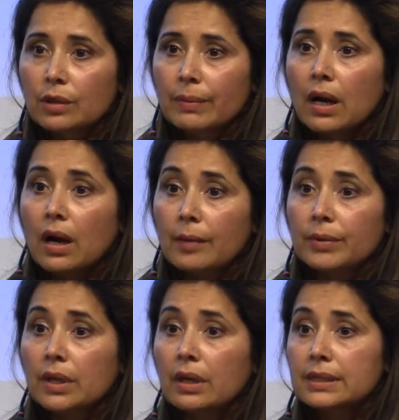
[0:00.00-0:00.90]
about
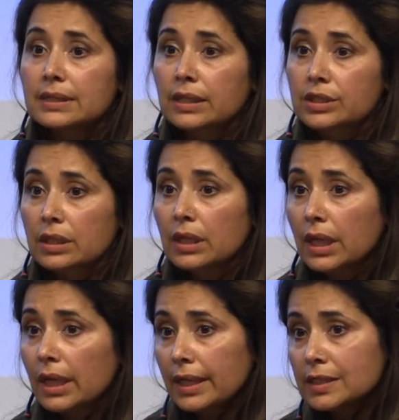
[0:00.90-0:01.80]
hybrid architecture
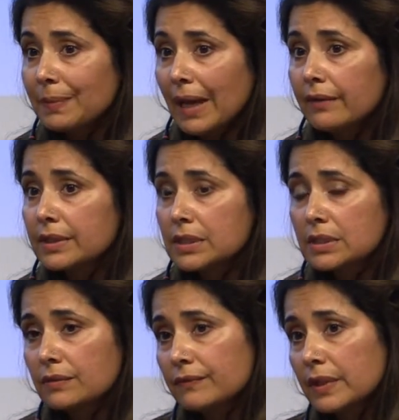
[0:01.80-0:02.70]
is Paris is
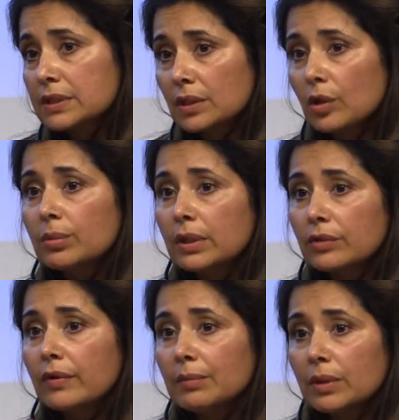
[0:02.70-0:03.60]
the first global
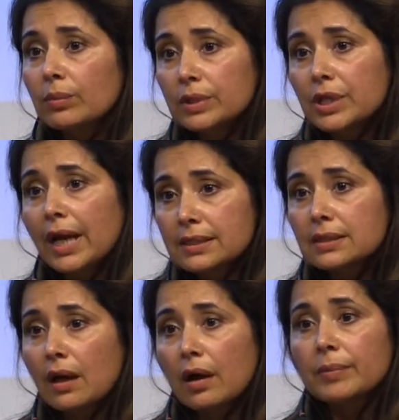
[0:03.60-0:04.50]
agreement which has
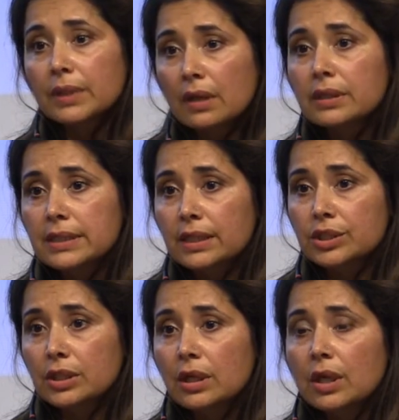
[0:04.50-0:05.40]
a hybrid
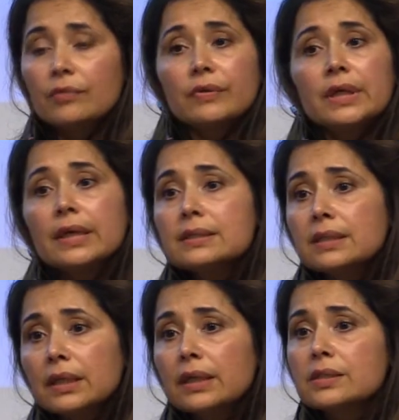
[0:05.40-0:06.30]
architecture. For years
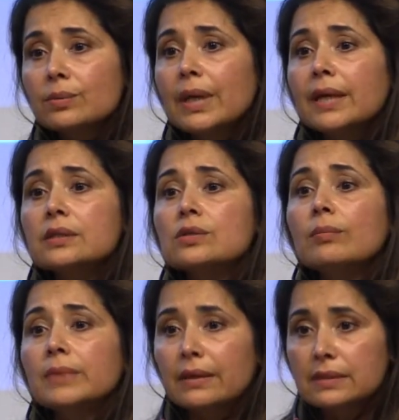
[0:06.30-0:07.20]
and years, we had a
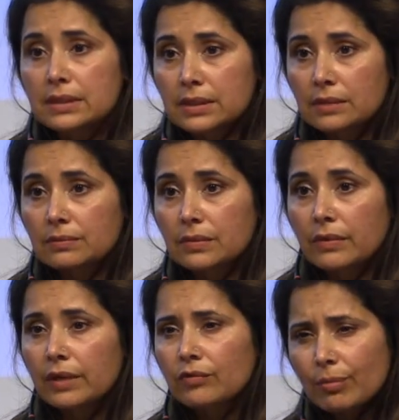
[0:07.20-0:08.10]
top-down system,
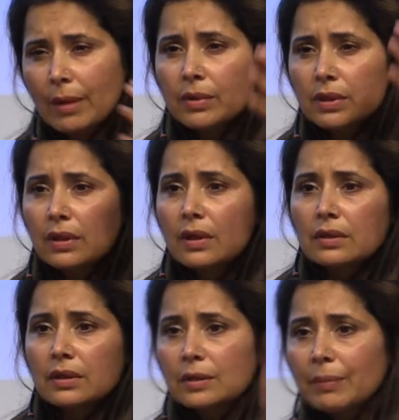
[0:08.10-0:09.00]
right? Remember
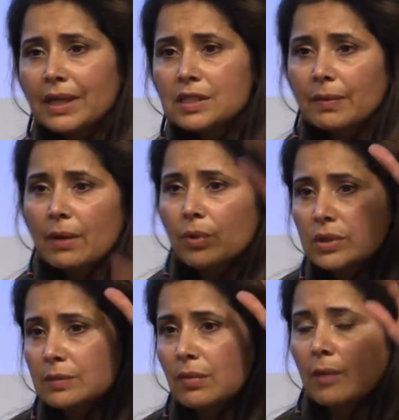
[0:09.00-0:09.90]
the debates about
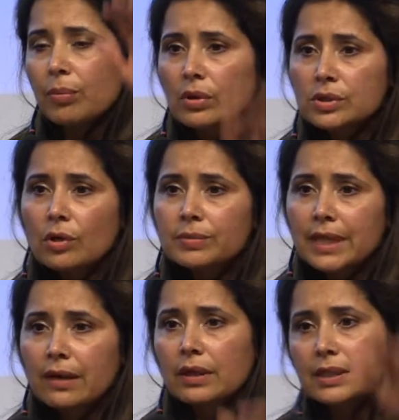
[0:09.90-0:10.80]
bottom-up or
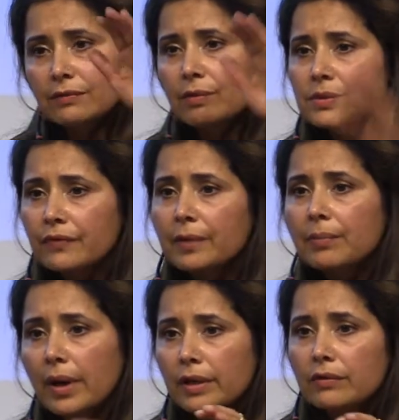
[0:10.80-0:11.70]
top-down as if it was very
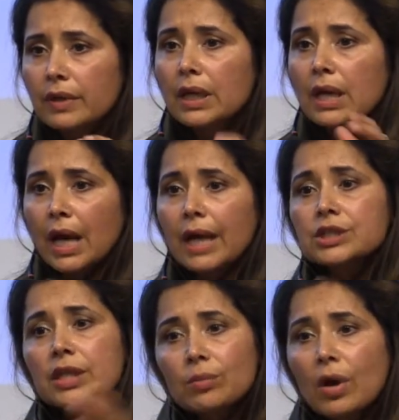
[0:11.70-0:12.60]
binary?
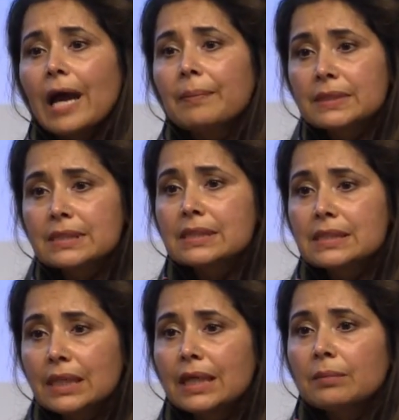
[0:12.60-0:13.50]
Actually, what happened
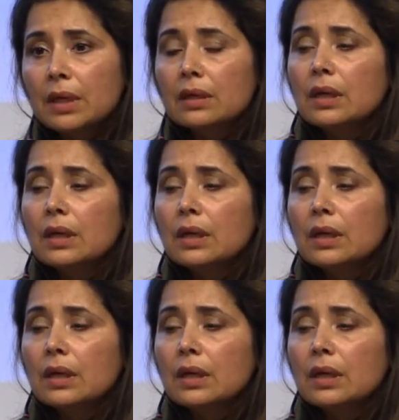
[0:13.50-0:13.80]
since Lima